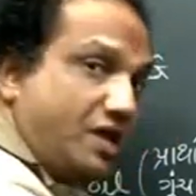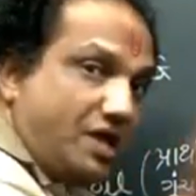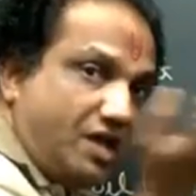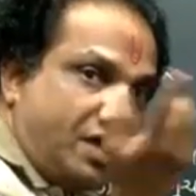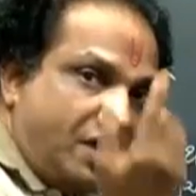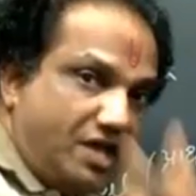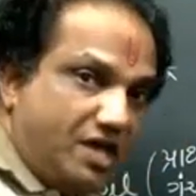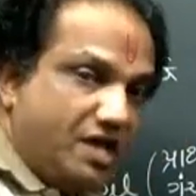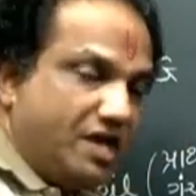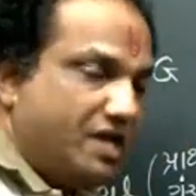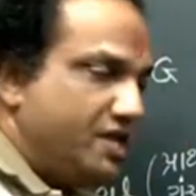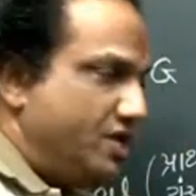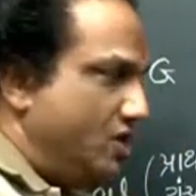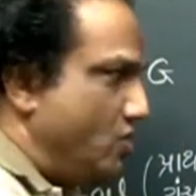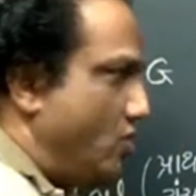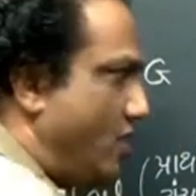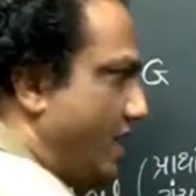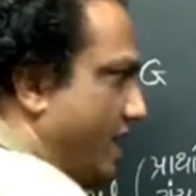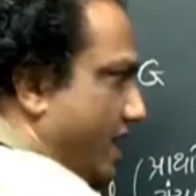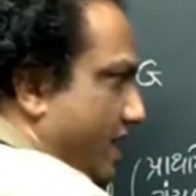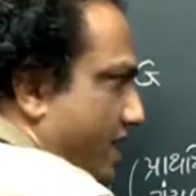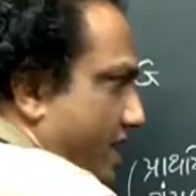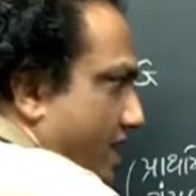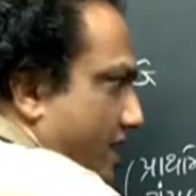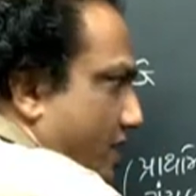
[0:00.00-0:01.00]
Here you
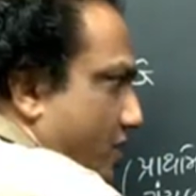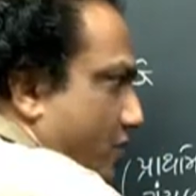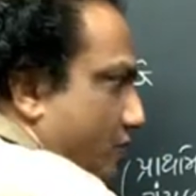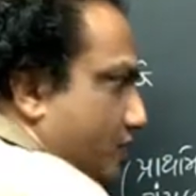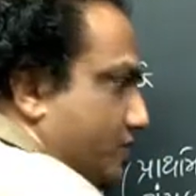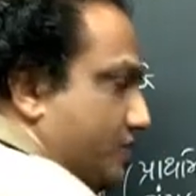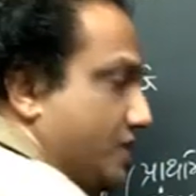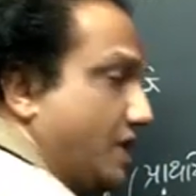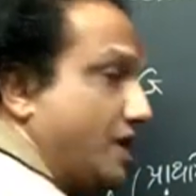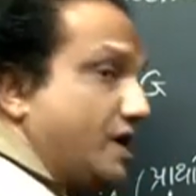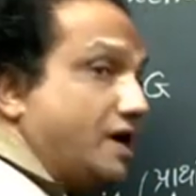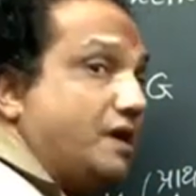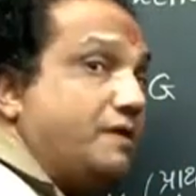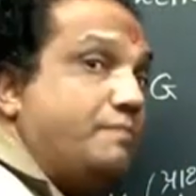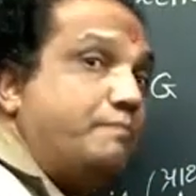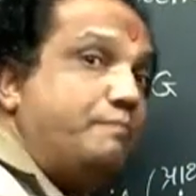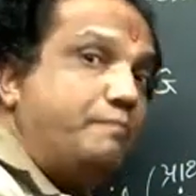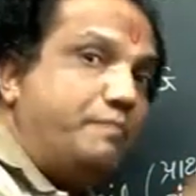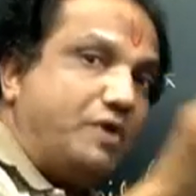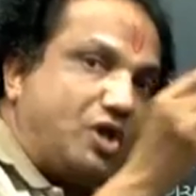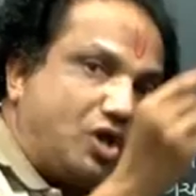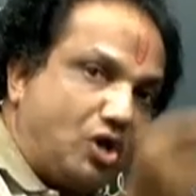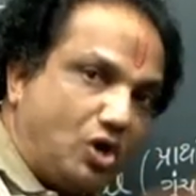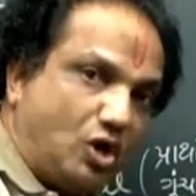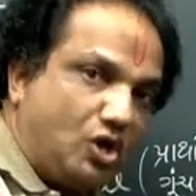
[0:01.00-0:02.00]
are getting induced
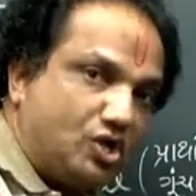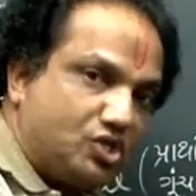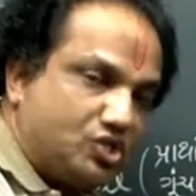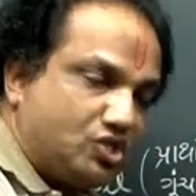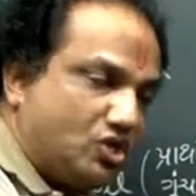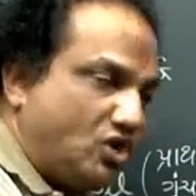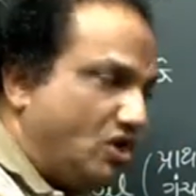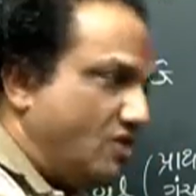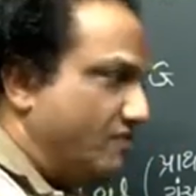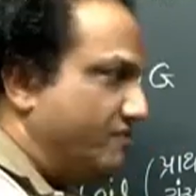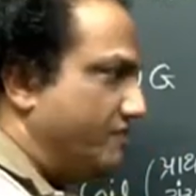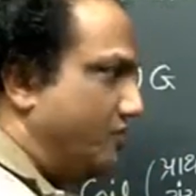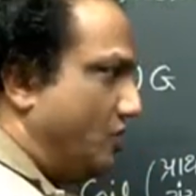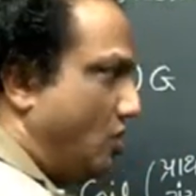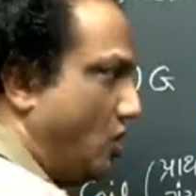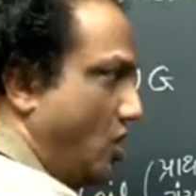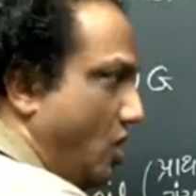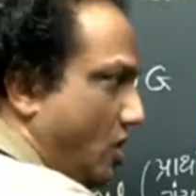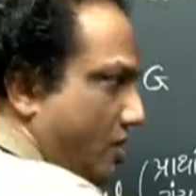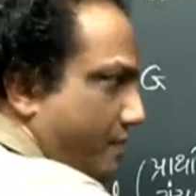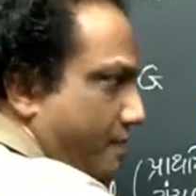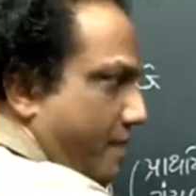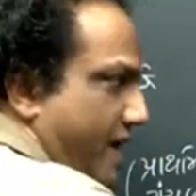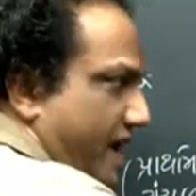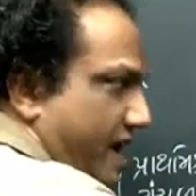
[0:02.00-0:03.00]
current because of
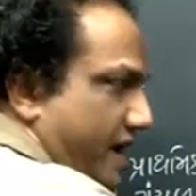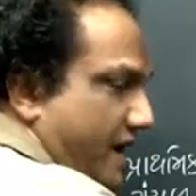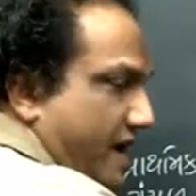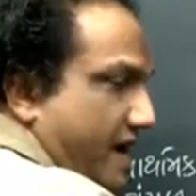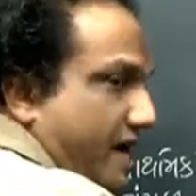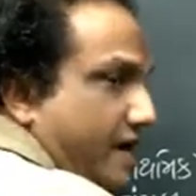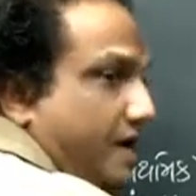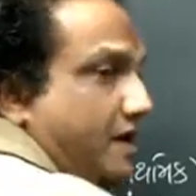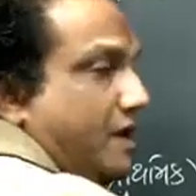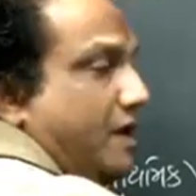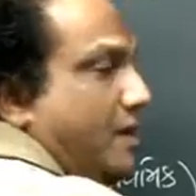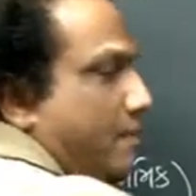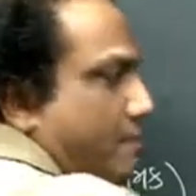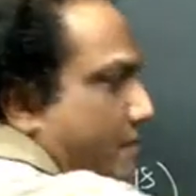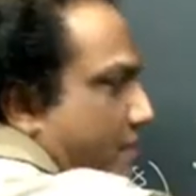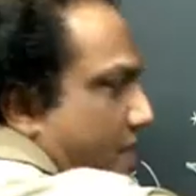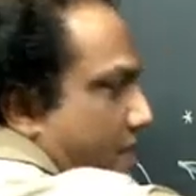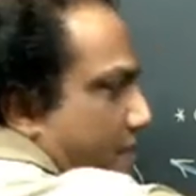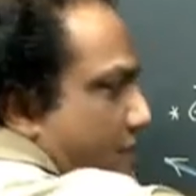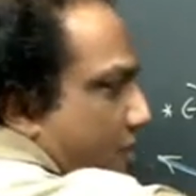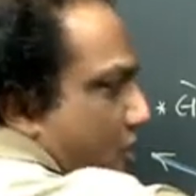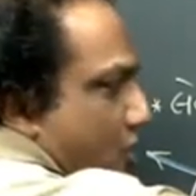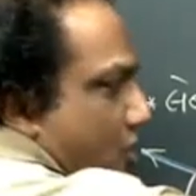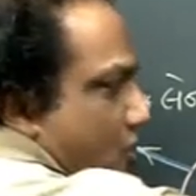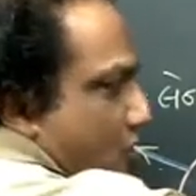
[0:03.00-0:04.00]
not magnet
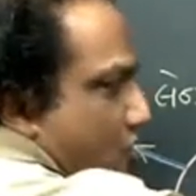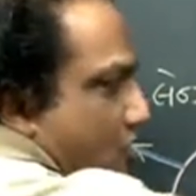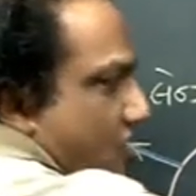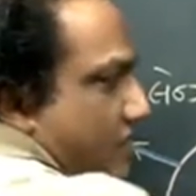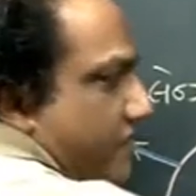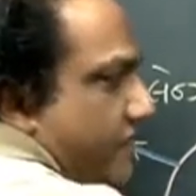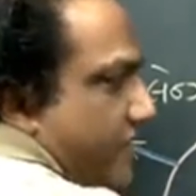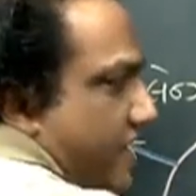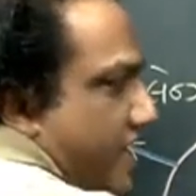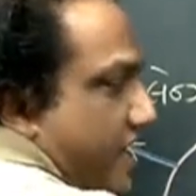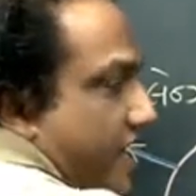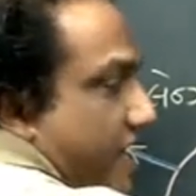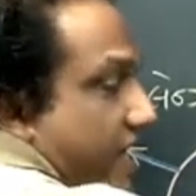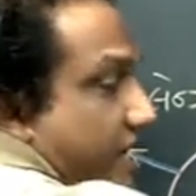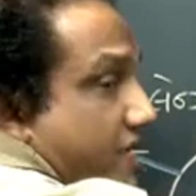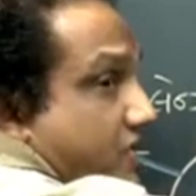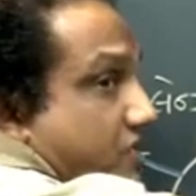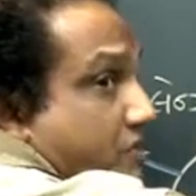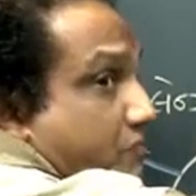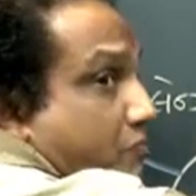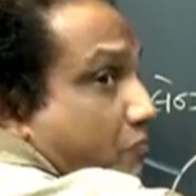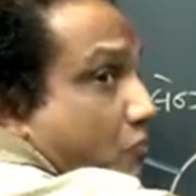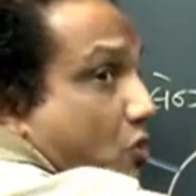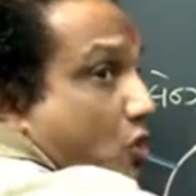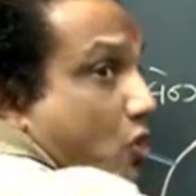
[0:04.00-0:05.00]
but because of
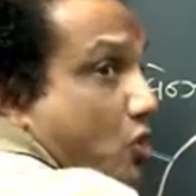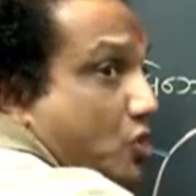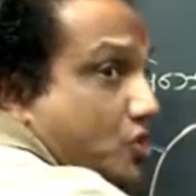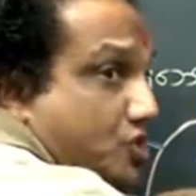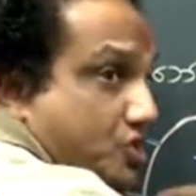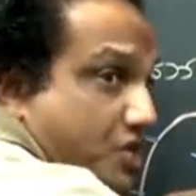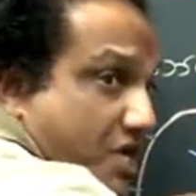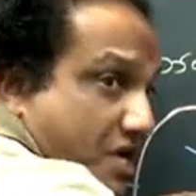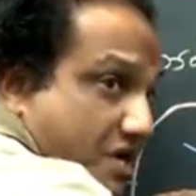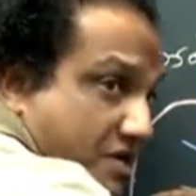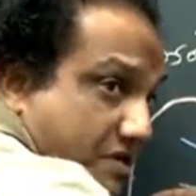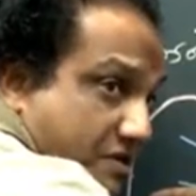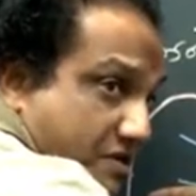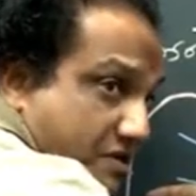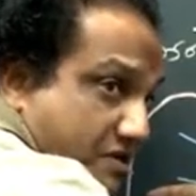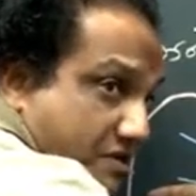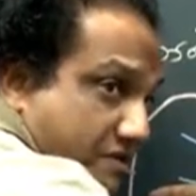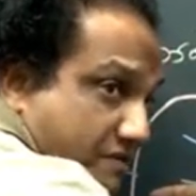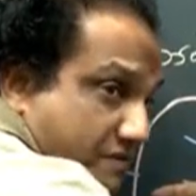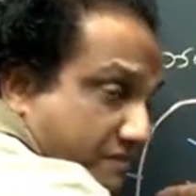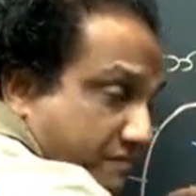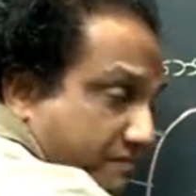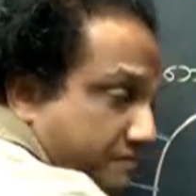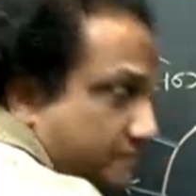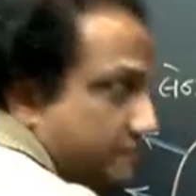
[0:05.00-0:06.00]
its
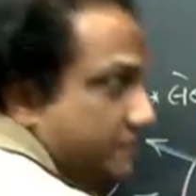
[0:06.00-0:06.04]
motion.